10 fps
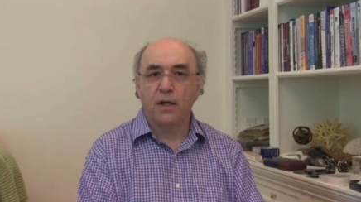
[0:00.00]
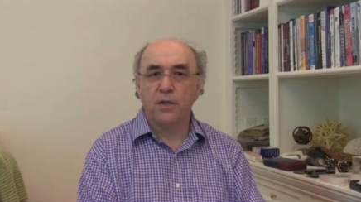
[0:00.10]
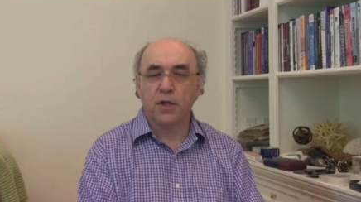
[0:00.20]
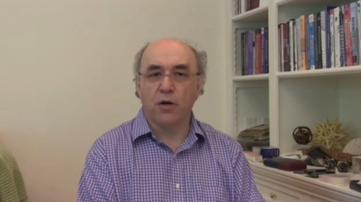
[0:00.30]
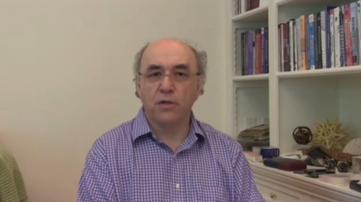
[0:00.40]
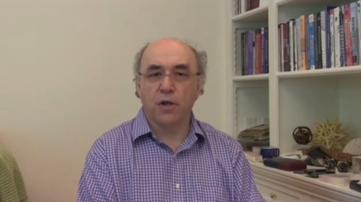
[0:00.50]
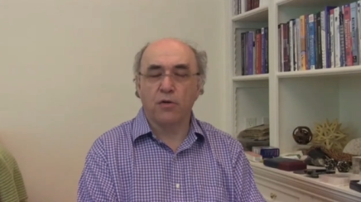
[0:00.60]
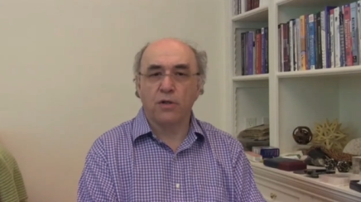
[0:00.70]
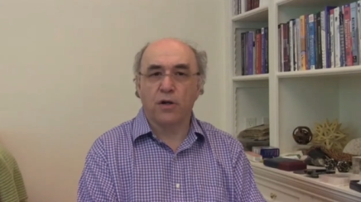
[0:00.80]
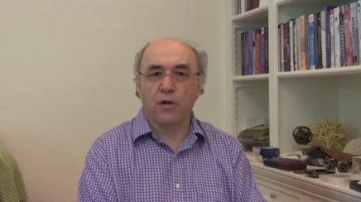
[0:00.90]
So
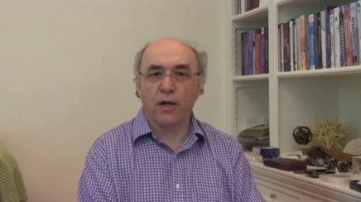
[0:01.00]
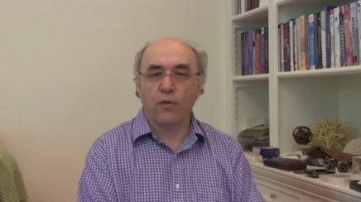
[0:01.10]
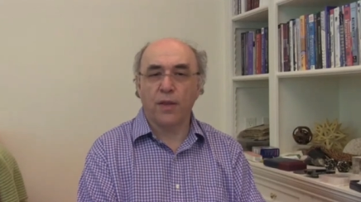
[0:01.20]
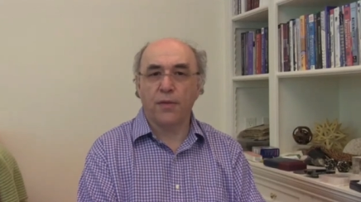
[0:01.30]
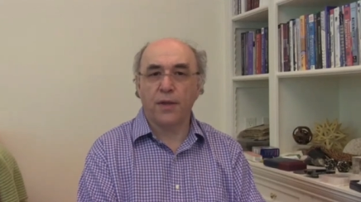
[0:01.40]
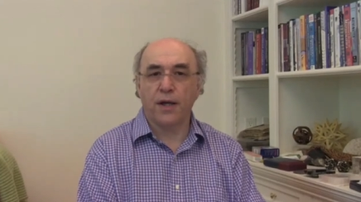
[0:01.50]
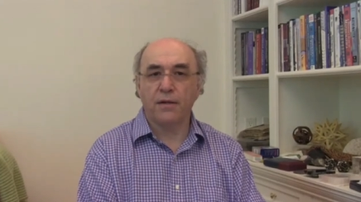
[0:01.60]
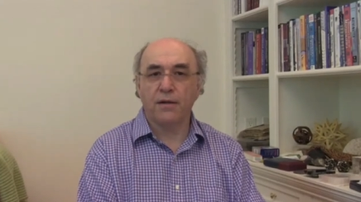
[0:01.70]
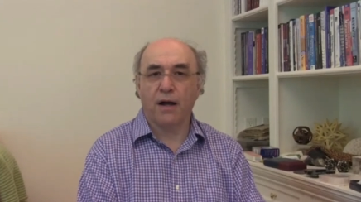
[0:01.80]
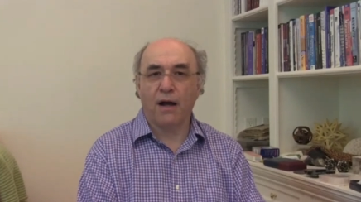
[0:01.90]
you know, like one
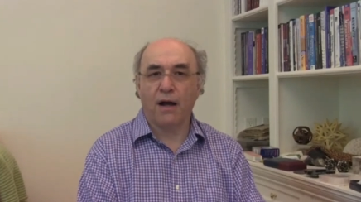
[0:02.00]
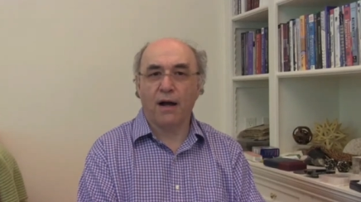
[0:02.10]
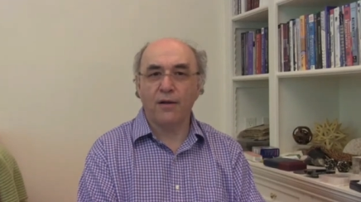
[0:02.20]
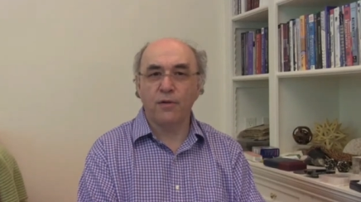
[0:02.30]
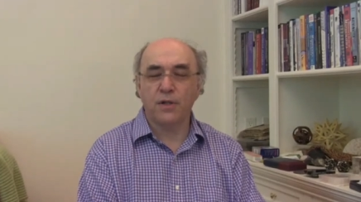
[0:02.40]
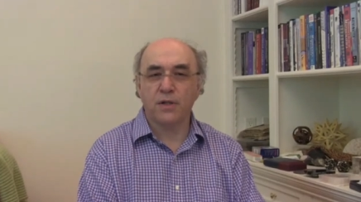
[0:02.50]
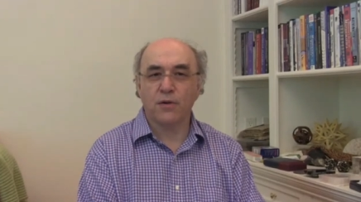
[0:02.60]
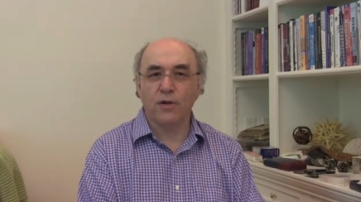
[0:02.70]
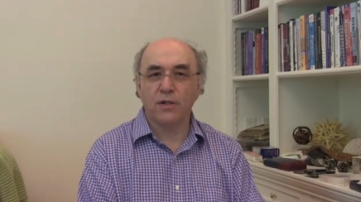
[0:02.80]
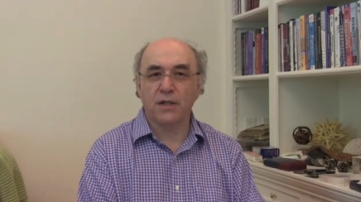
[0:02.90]
thing I always
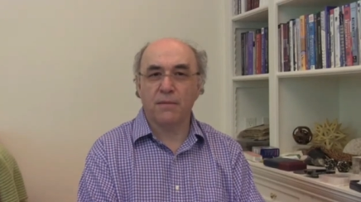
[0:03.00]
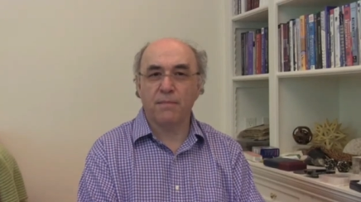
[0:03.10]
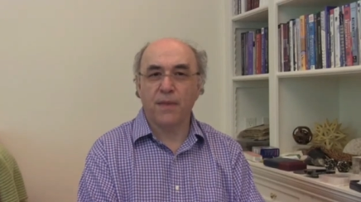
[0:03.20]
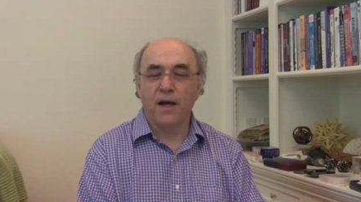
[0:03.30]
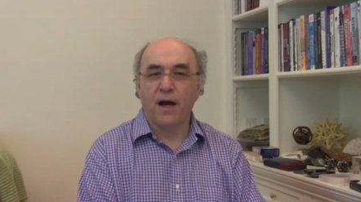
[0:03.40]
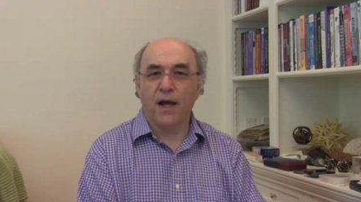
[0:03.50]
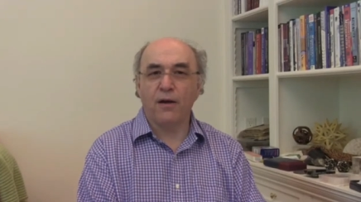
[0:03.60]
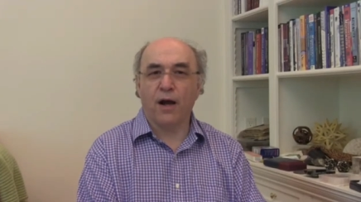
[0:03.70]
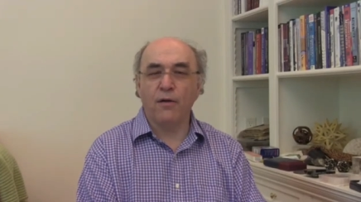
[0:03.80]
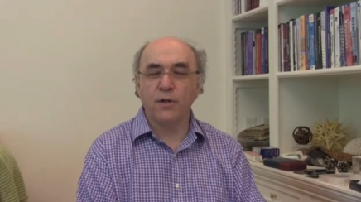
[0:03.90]
thought, I
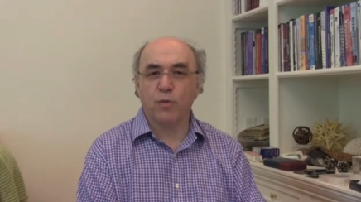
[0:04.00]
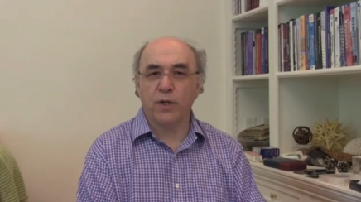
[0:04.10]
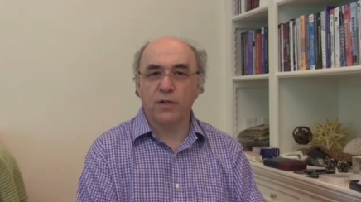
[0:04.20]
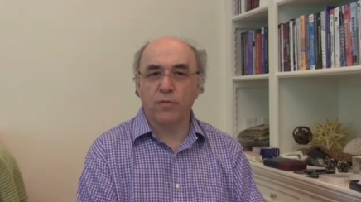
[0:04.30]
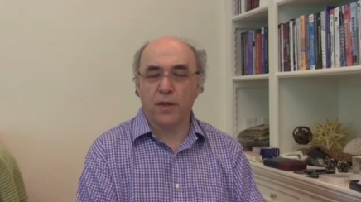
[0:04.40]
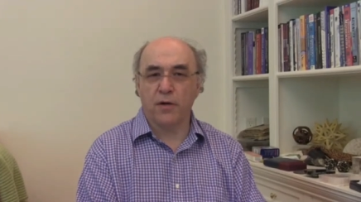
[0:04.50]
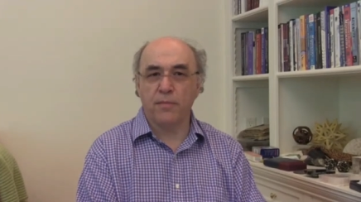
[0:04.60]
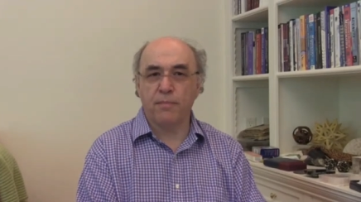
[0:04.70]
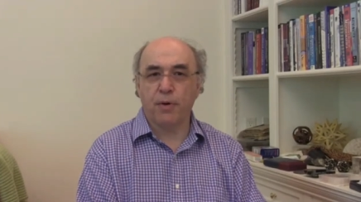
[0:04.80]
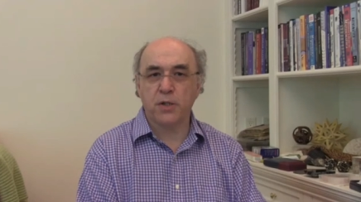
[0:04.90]
always wondered whether
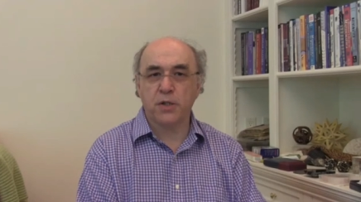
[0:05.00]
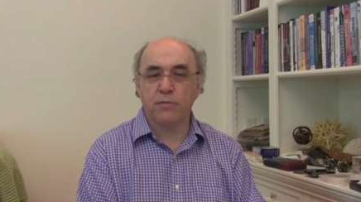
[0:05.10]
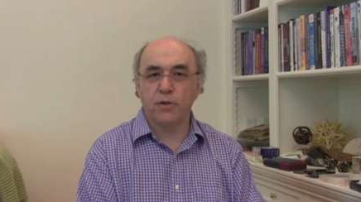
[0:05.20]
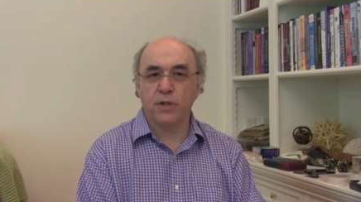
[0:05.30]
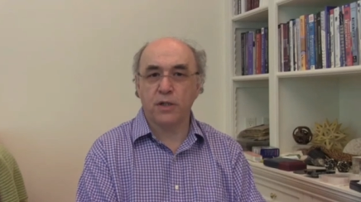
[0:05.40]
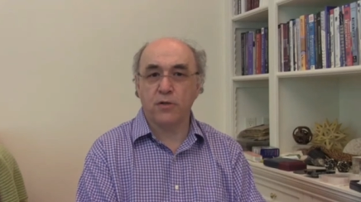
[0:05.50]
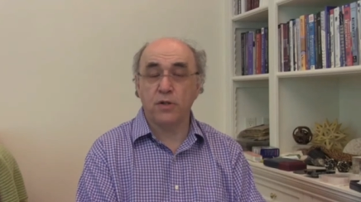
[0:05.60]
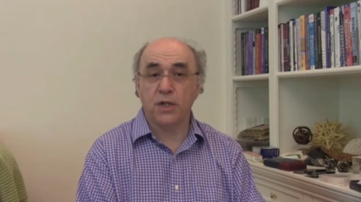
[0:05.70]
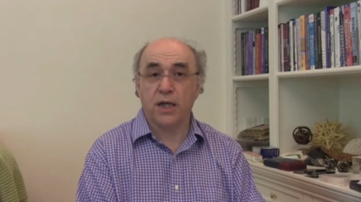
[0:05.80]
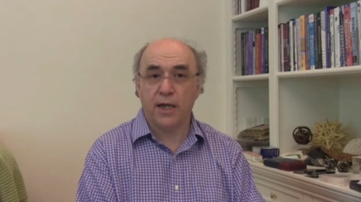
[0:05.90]
it'd be possible to
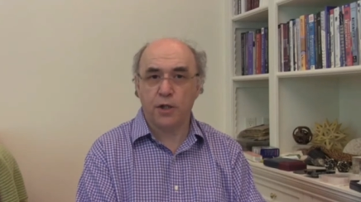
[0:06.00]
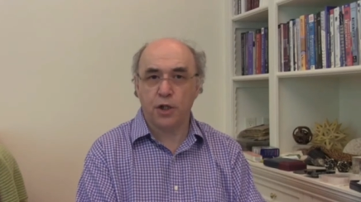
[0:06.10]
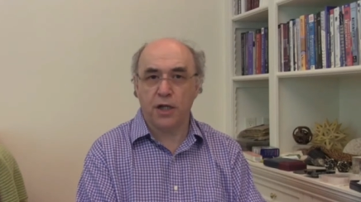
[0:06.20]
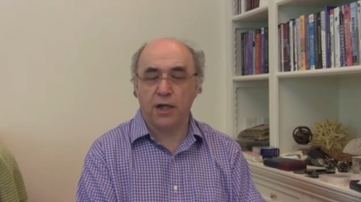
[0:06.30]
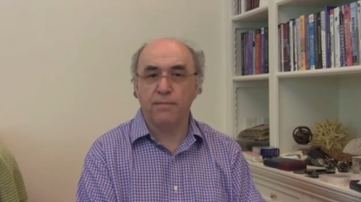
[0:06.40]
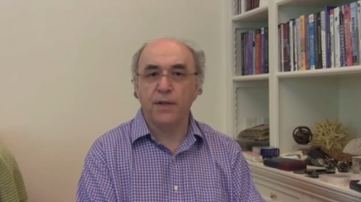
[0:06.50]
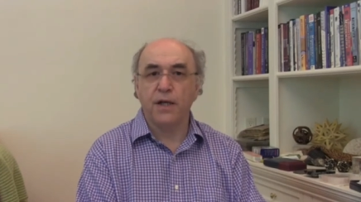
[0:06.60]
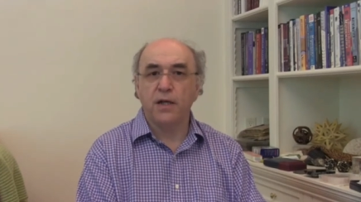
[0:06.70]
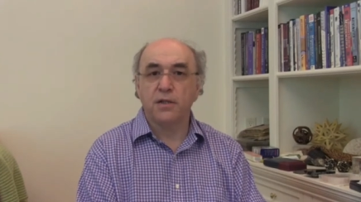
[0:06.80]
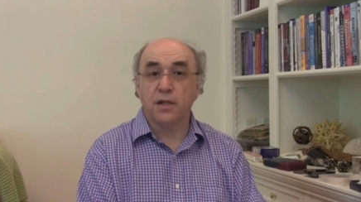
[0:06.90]
use EEG
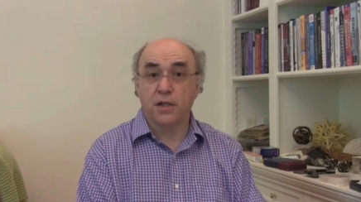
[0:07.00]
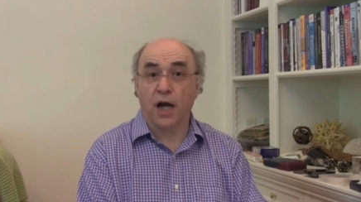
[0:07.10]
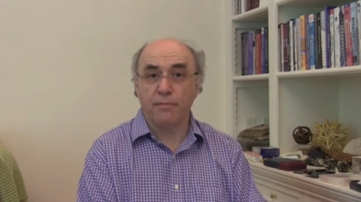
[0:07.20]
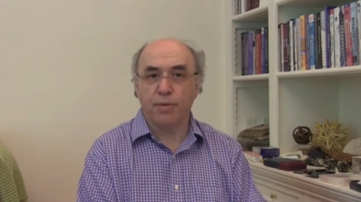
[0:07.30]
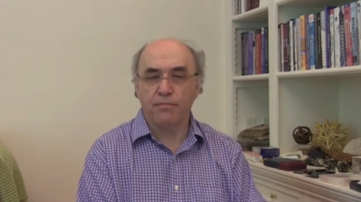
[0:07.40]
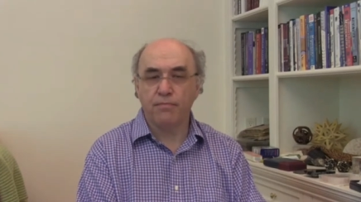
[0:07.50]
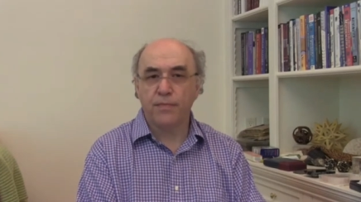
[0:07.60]
to type.